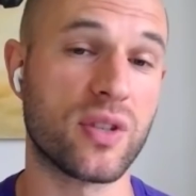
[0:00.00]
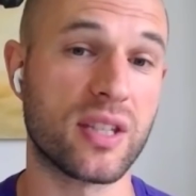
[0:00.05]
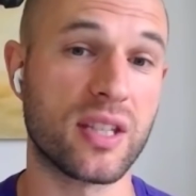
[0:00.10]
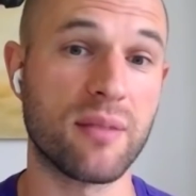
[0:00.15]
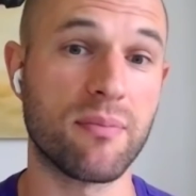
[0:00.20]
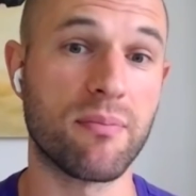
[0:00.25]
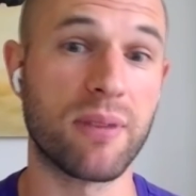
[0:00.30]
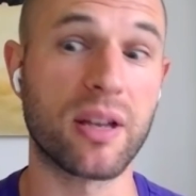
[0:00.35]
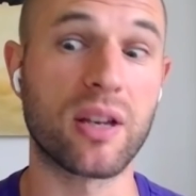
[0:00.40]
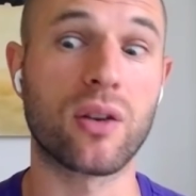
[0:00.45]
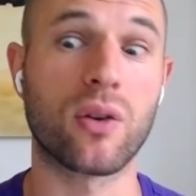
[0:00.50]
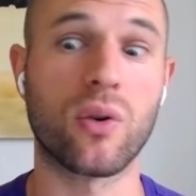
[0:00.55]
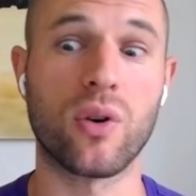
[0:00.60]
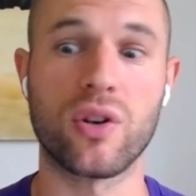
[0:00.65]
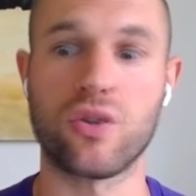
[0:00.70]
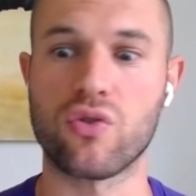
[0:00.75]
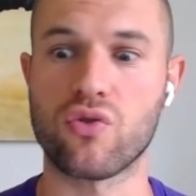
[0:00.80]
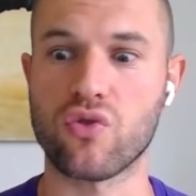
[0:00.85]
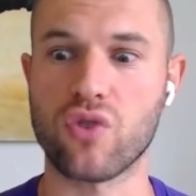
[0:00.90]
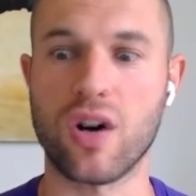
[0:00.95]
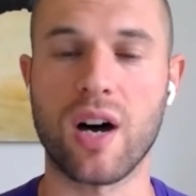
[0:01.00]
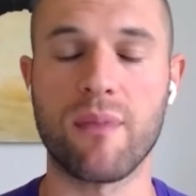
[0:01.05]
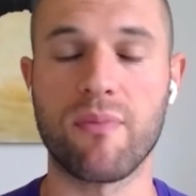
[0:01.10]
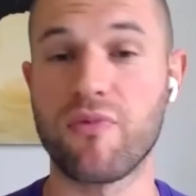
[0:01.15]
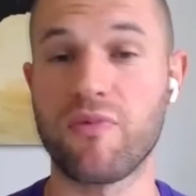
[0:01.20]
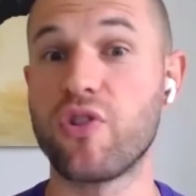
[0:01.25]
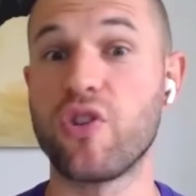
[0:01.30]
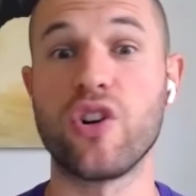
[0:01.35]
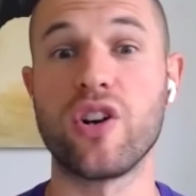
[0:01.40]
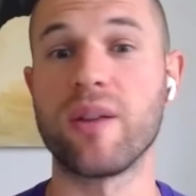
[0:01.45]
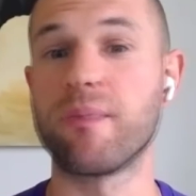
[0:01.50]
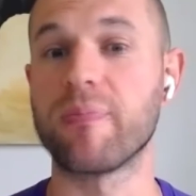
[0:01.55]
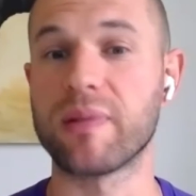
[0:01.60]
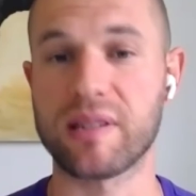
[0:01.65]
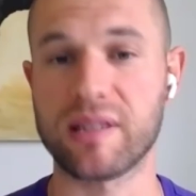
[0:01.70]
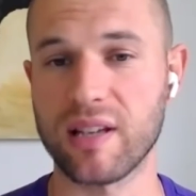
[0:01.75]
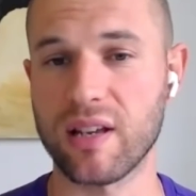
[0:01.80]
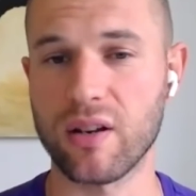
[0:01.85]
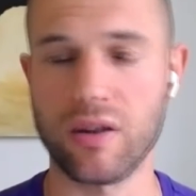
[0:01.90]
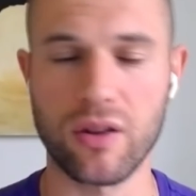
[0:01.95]
You'd see Bitcoin drop
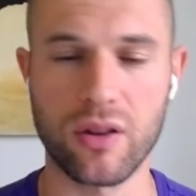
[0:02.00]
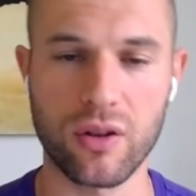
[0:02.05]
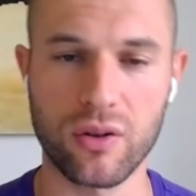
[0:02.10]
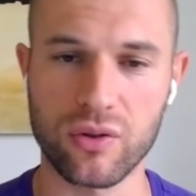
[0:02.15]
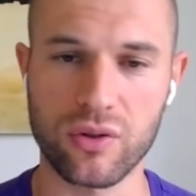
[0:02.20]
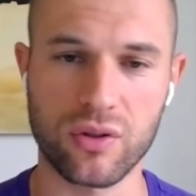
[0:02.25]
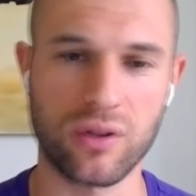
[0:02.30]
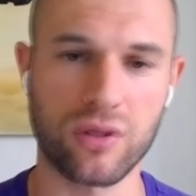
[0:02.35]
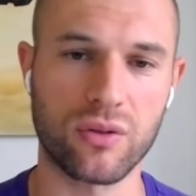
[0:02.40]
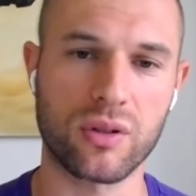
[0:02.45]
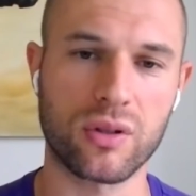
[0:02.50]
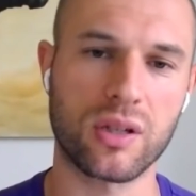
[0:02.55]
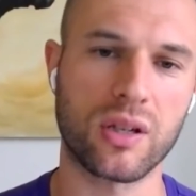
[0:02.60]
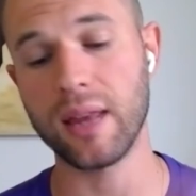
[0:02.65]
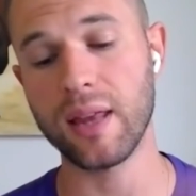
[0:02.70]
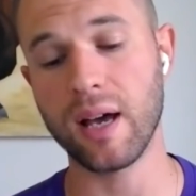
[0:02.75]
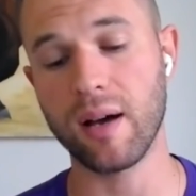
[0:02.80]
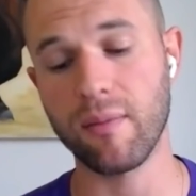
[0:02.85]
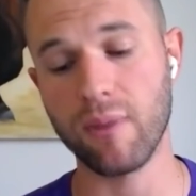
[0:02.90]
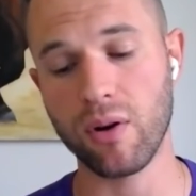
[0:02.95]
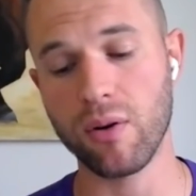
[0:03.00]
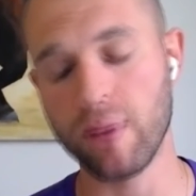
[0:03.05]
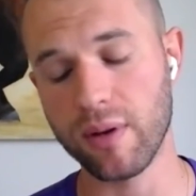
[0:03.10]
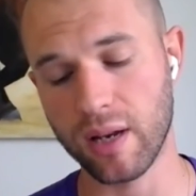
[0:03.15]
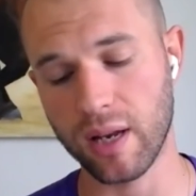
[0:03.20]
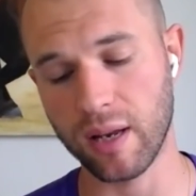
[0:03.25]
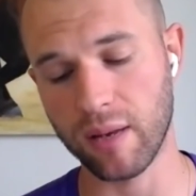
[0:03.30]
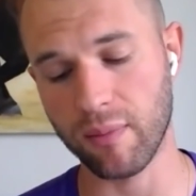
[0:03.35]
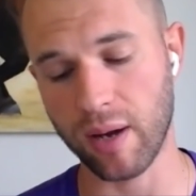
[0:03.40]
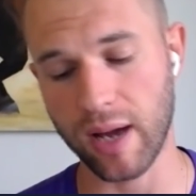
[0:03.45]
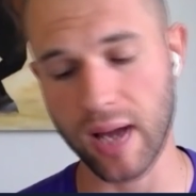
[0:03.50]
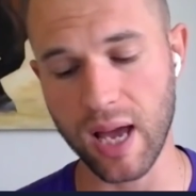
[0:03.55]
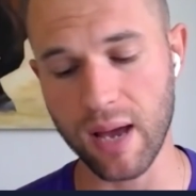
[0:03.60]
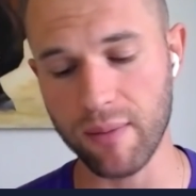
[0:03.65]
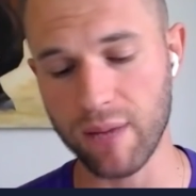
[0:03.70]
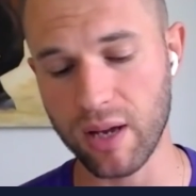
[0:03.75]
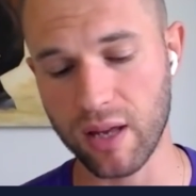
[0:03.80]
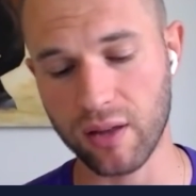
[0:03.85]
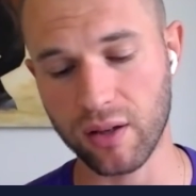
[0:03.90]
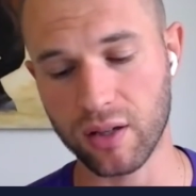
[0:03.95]
30% on those news. In that moment in
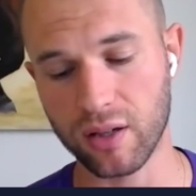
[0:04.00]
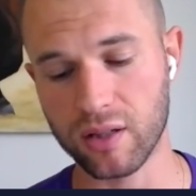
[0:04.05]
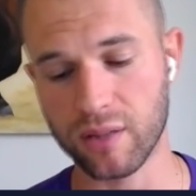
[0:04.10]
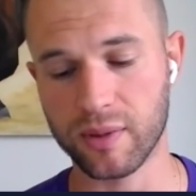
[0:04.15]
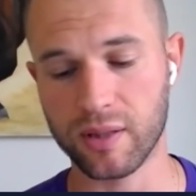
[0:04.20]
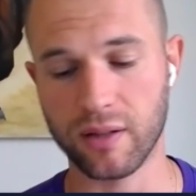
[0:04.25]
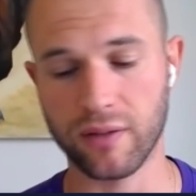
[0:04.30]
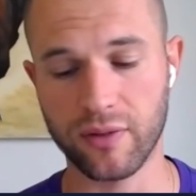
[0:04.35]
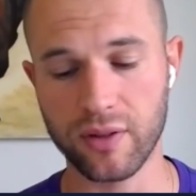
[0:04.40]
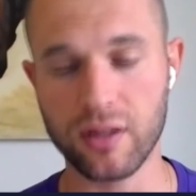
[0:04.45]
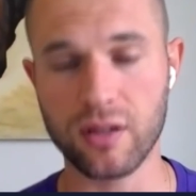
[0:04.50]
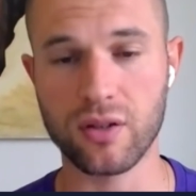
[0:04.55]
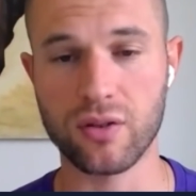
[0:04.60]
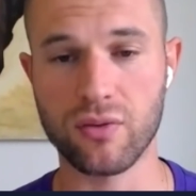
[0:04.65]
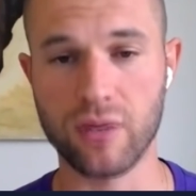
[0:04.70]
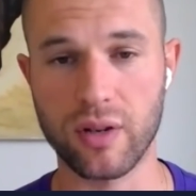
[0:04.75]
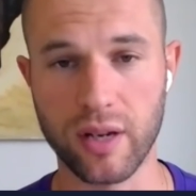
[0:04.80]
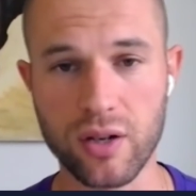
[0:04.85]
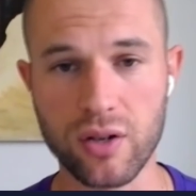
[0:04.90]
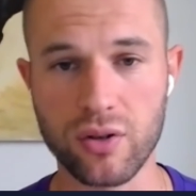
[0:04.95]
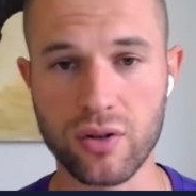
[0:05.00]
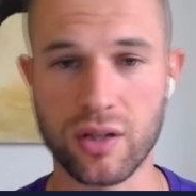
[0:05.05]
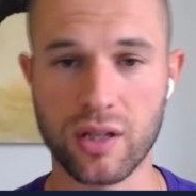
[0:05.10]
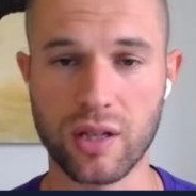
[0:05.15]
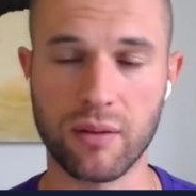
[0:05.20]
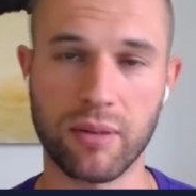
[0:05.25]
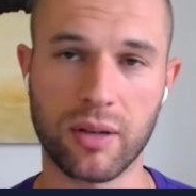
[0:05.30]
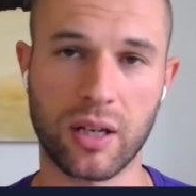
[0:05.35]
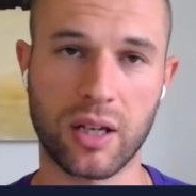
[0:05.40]
Miami, I thought to myself, this is really interesting